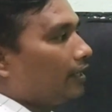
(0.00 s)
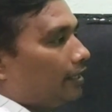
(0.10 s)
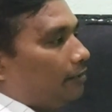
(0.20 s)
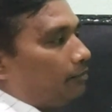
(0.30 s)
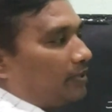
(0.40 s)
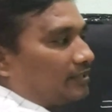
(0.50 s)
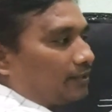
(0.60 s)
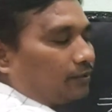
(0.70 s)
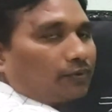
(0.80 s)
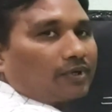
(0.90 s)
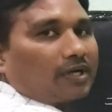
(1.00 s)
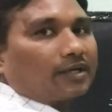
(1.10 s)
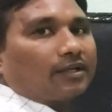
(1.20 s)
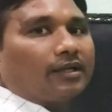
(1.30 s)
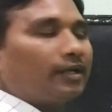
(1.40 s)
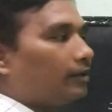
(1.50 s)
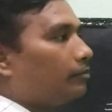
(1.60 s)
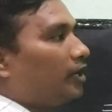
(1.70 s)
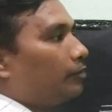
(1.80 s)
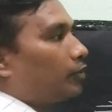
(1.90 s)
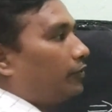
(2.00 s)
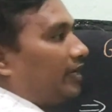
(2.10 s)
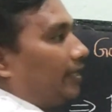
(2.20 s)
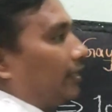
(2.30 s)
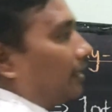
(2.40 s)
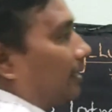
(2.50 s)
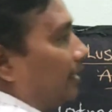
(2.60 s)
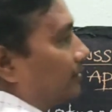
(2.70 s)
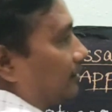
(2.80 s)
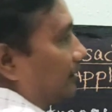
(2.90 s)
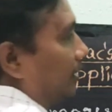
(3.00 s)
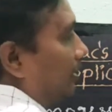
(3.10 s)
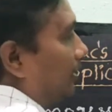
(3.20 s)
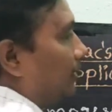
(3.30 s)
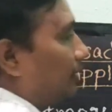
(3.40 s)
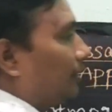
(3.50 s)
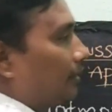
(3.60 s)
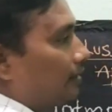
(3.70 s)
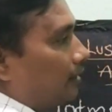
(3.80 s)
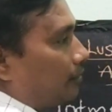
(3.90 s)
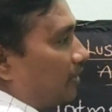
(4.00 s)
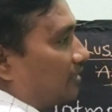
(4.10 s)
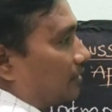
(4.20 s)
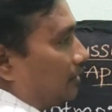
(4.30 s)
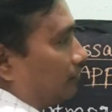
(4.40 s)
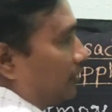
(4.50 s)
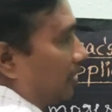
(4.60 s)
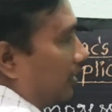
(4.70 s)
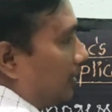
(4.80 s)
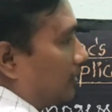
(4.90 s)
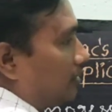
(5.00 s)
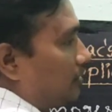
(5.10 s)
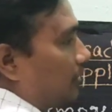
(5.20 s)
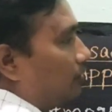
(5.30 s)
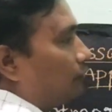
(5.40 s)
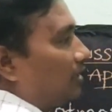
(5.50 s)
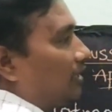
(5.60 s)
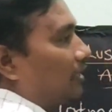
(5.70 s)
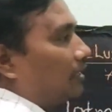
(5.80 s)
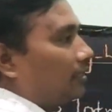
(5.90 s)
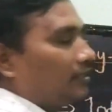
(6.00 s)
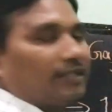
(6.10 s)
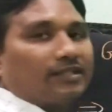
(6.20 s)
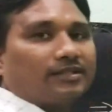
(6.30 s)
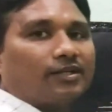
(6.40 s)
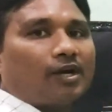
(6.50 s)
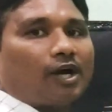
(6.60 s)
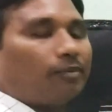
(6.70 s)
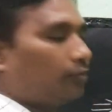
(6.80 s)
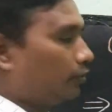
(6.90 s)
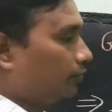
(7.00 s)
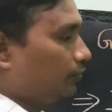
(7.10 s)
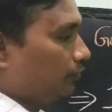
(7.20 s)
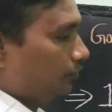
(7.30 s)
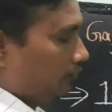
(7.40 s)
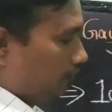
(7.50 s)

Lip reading: In pressure cooker, by providing tight sealing, the pressure of the steam will increases up to